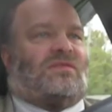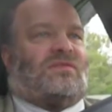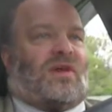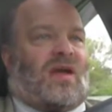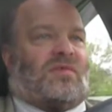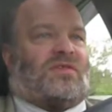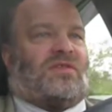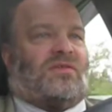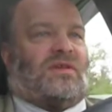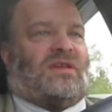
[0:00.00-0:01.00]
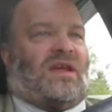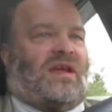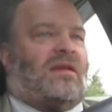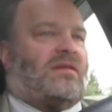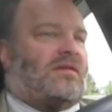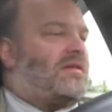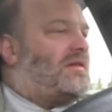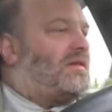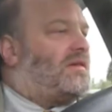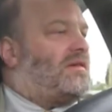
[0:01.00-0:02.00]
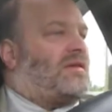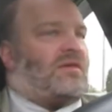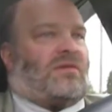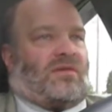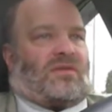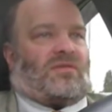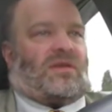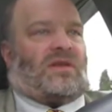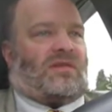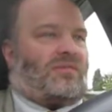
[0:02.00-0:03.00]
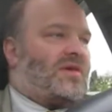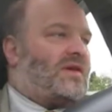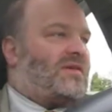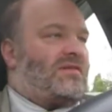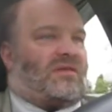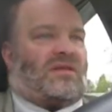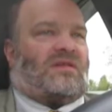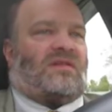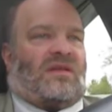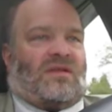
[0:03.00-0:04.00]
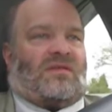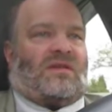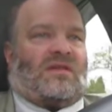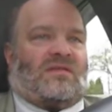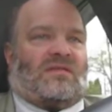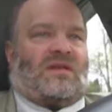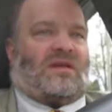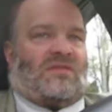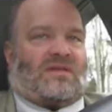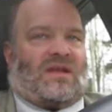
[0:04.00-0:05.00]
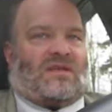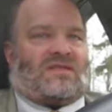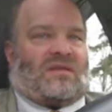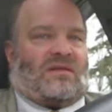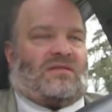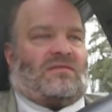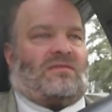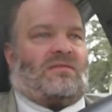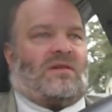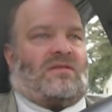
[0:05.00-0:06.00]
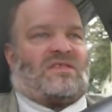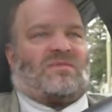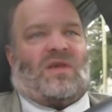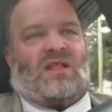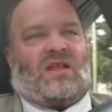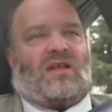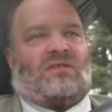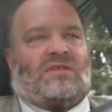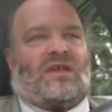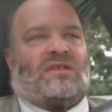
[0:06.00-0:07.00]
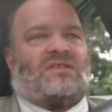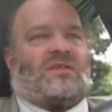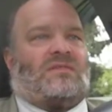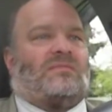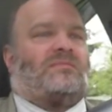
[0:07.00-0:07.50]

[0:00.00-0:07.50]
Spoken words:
dram or two a day, or three, but I don't taste it. I don't smell it. I don't taste it.